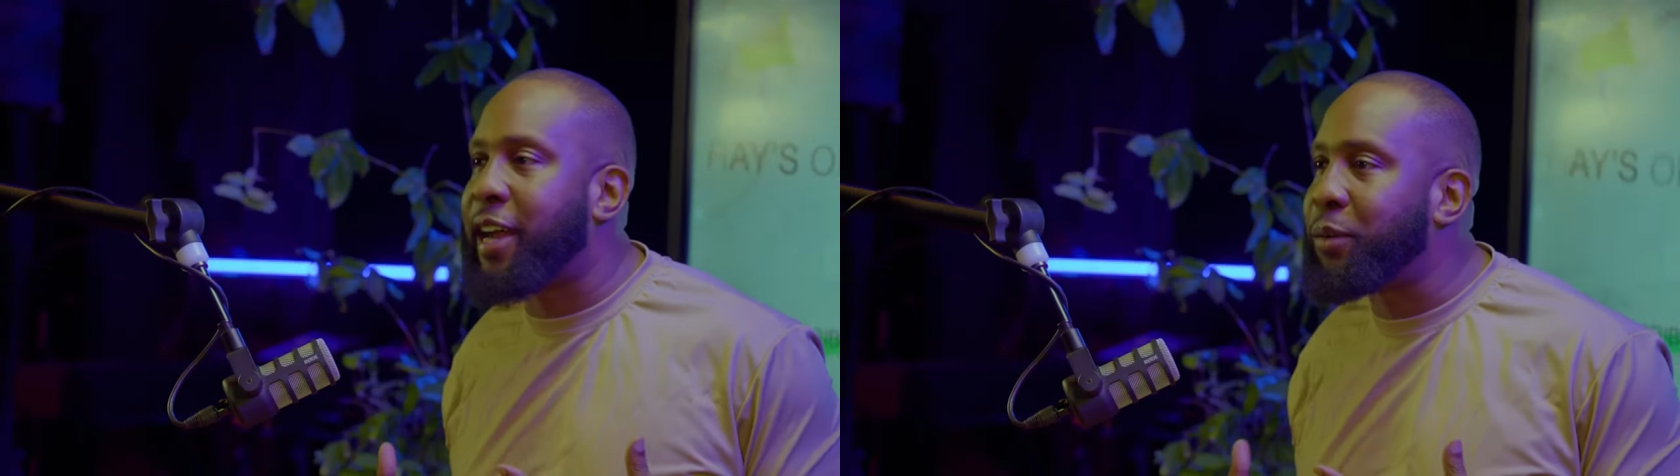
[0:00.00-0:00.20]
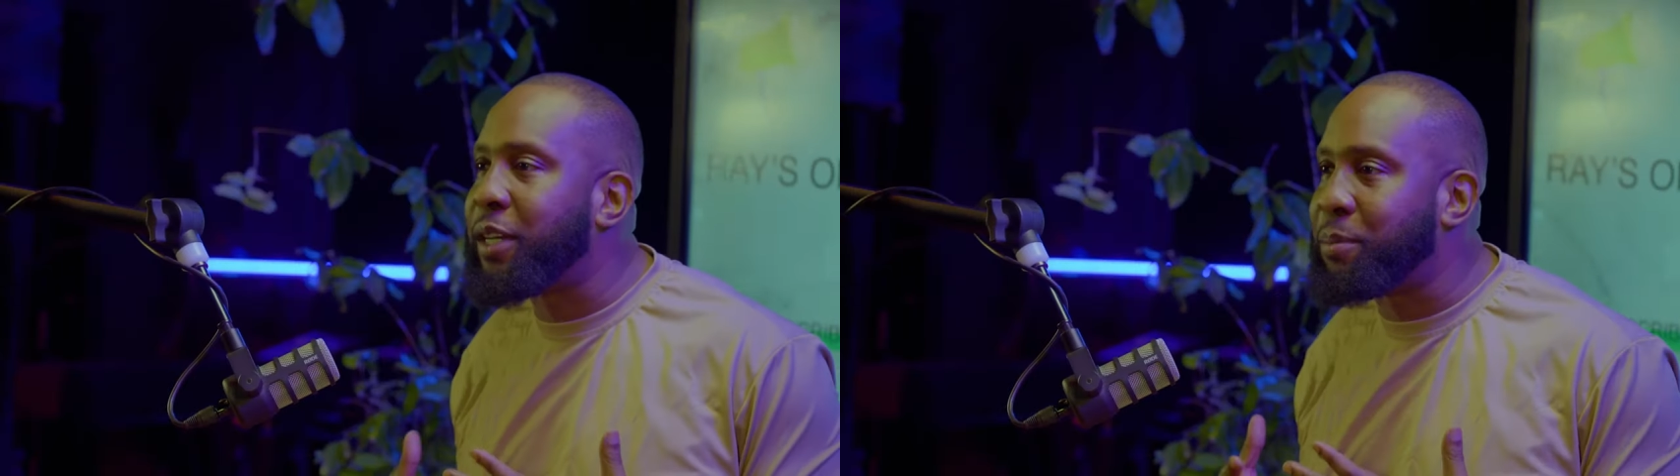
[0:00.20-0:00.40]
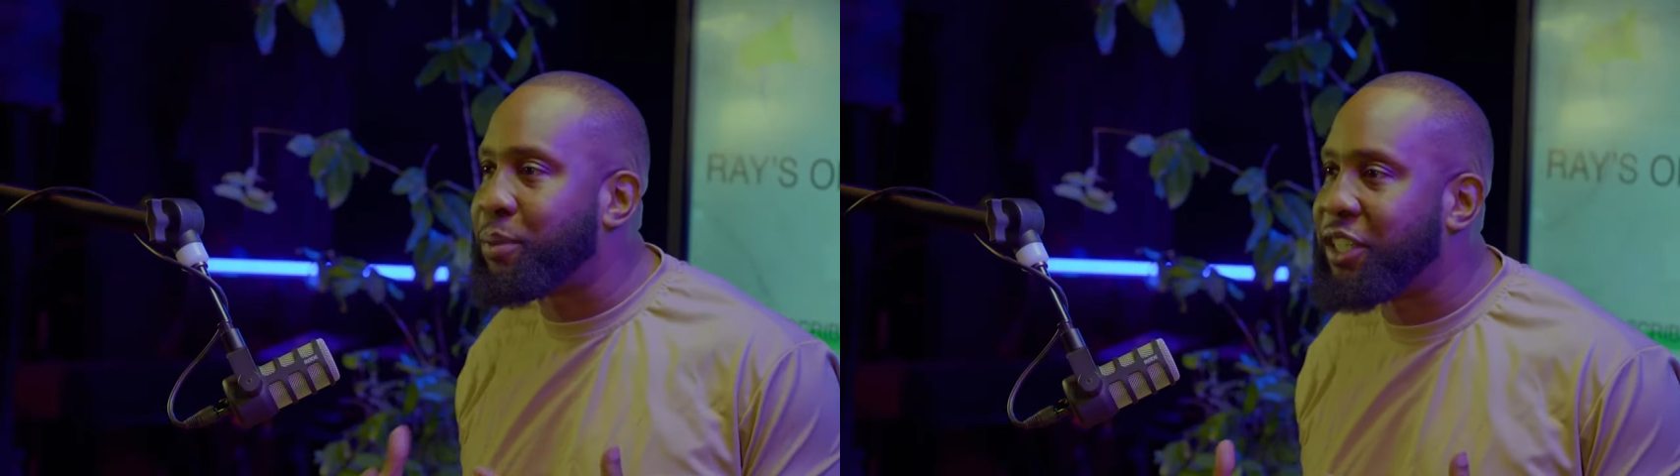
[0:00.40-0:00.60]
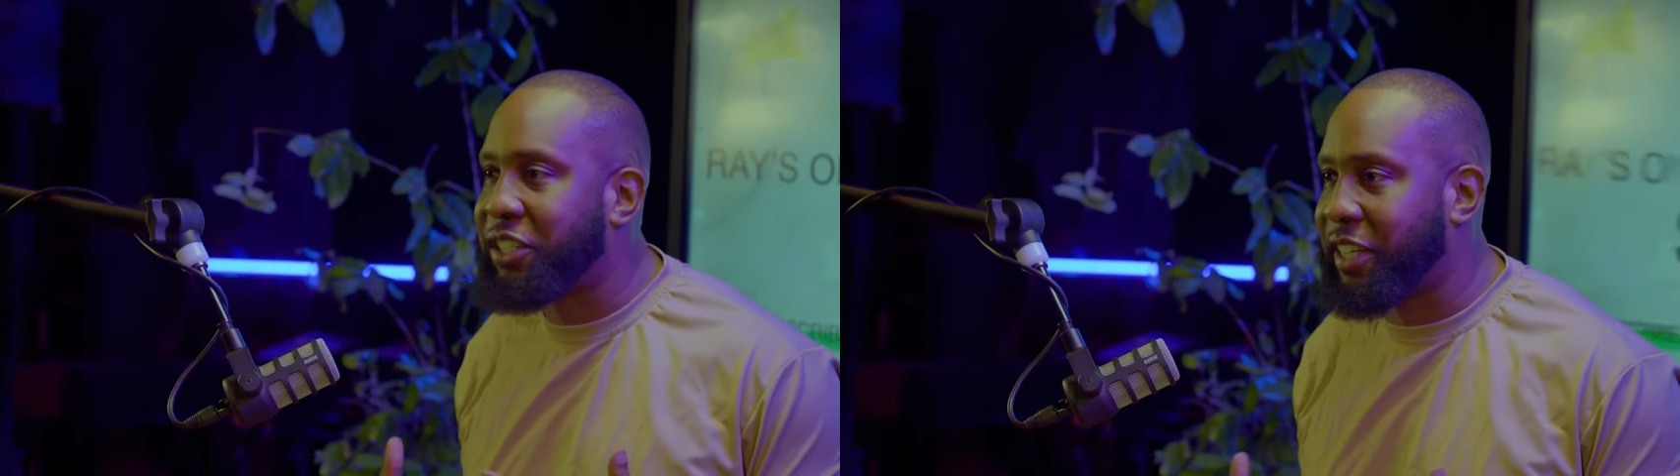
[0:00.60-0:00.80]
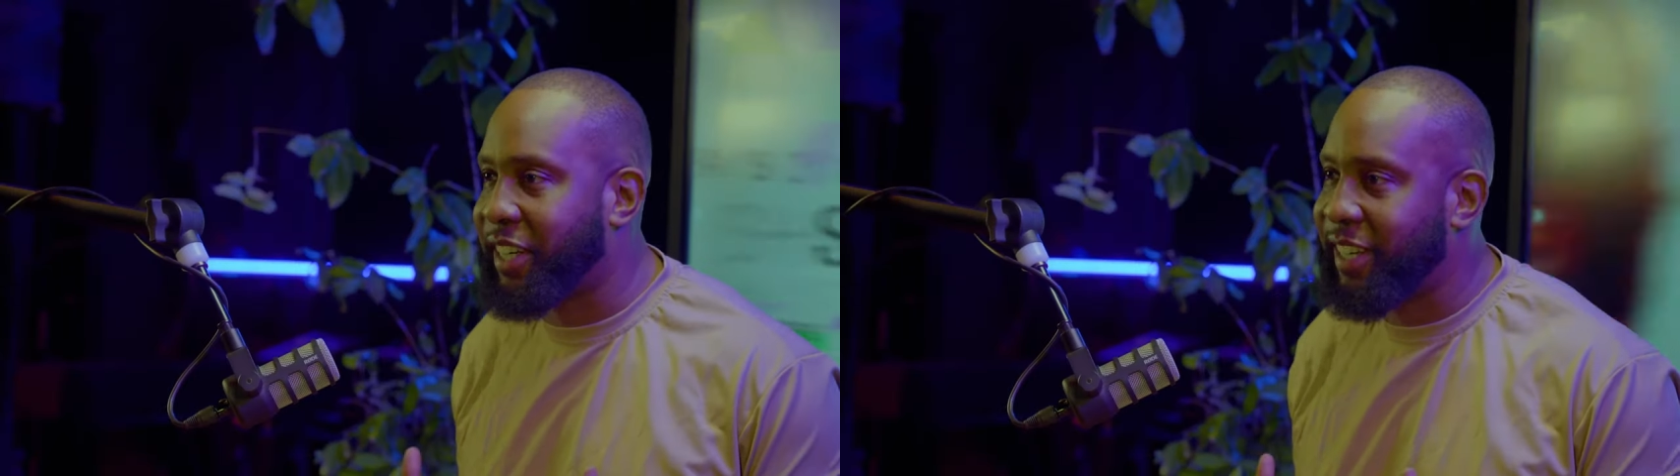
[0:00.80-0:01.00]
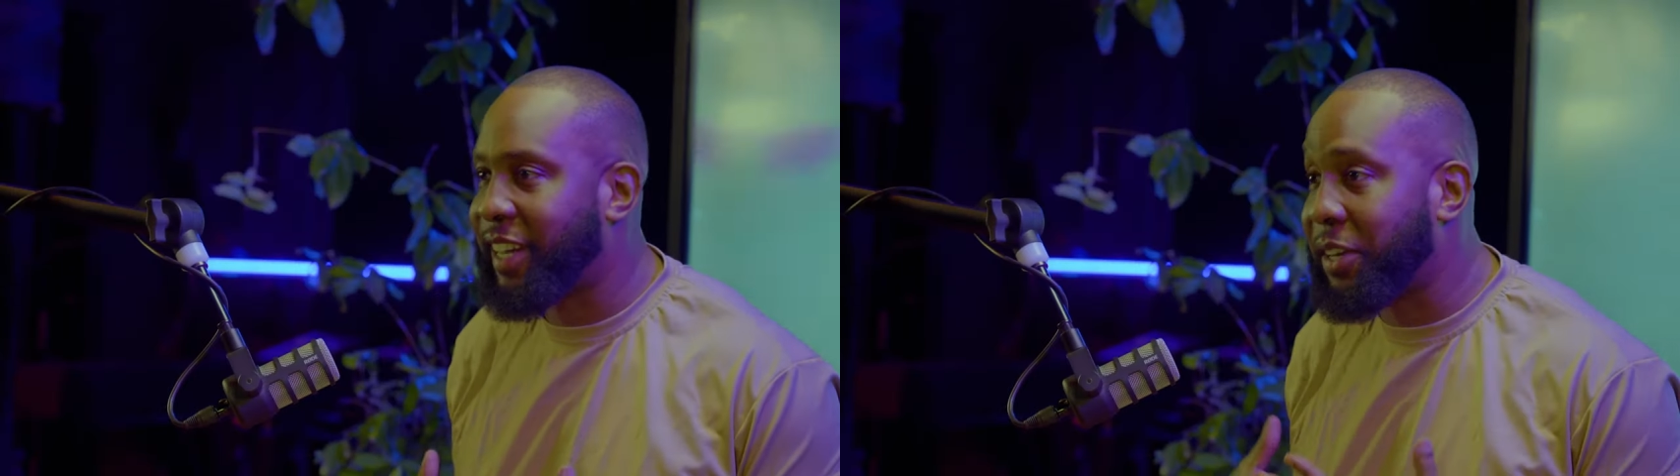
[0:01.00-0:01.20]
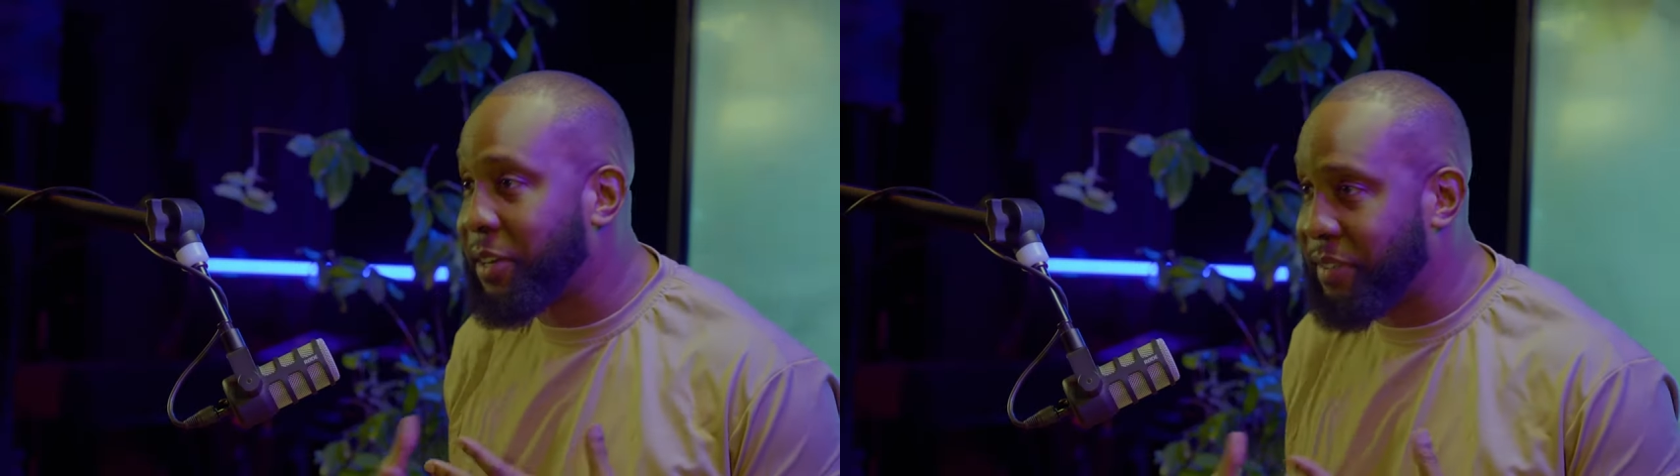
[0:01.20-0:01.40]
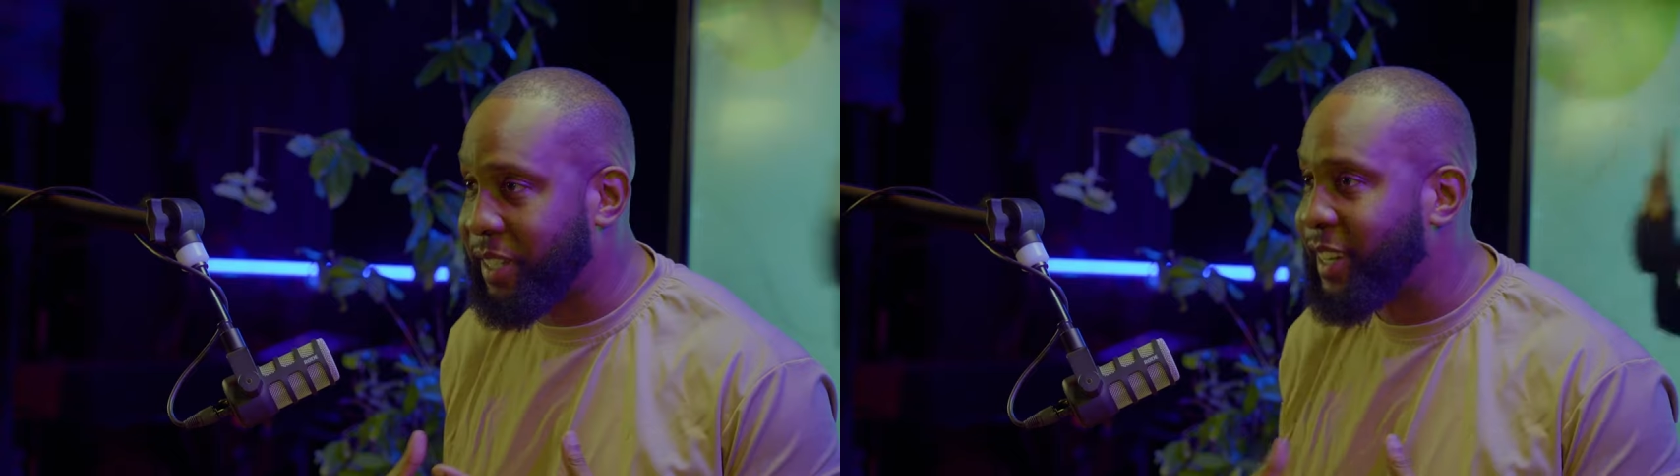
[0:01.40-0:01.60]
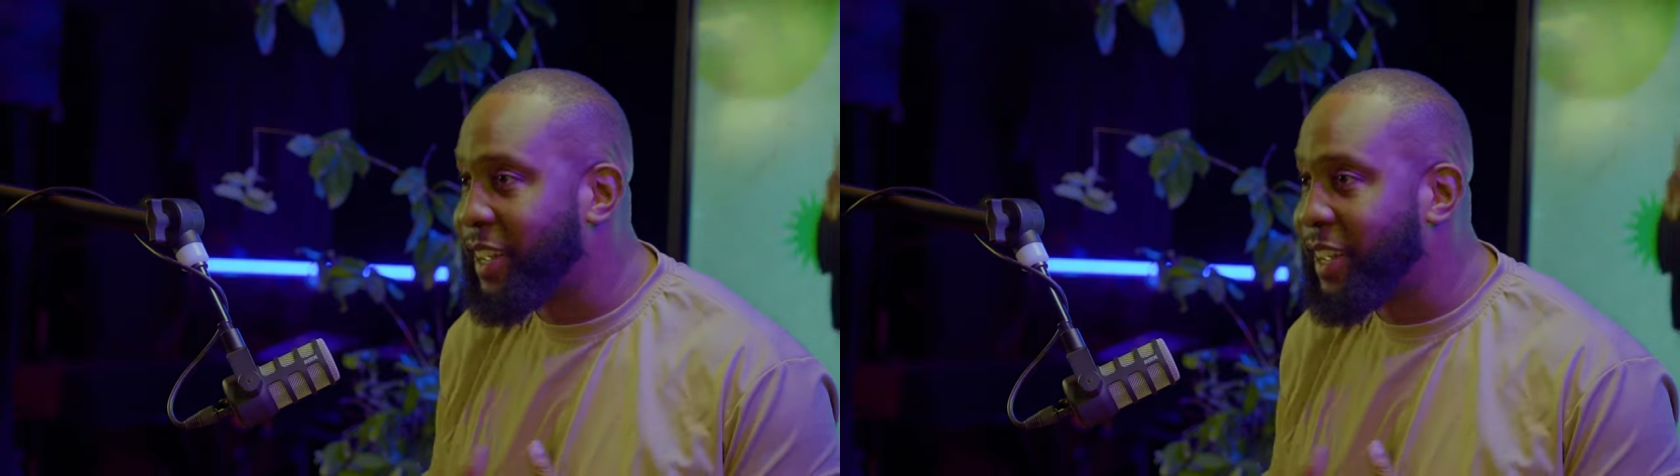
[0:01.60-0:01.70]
really appreciate it. I love it.